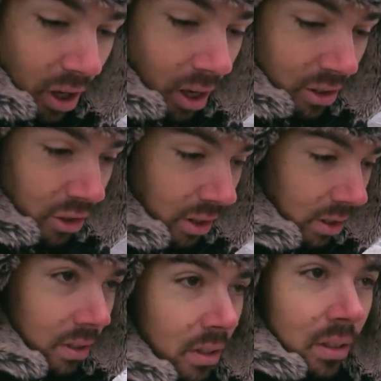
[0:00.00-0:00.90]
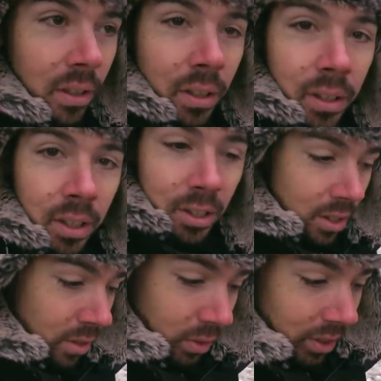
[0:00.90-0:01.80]
toxic.
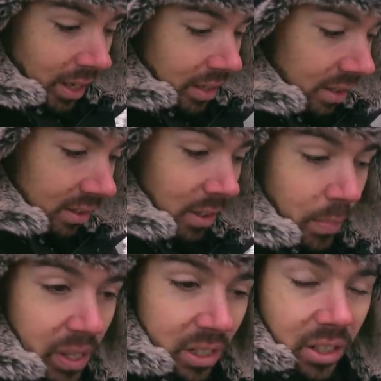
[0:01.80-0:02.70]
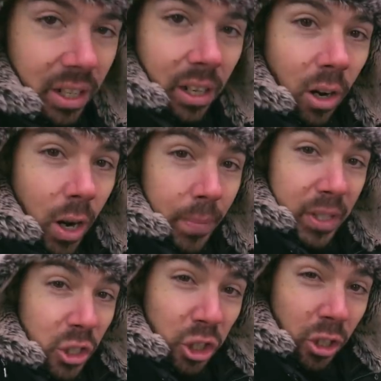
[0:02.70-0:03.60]
You were like, your body's like, oh, I'm
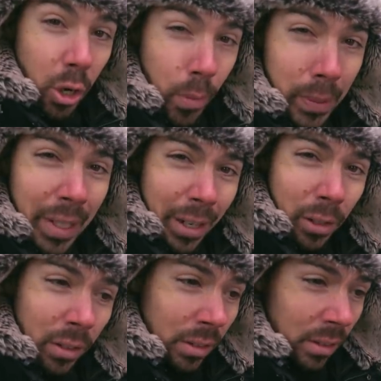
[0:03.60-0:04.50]
in Chernobyl now.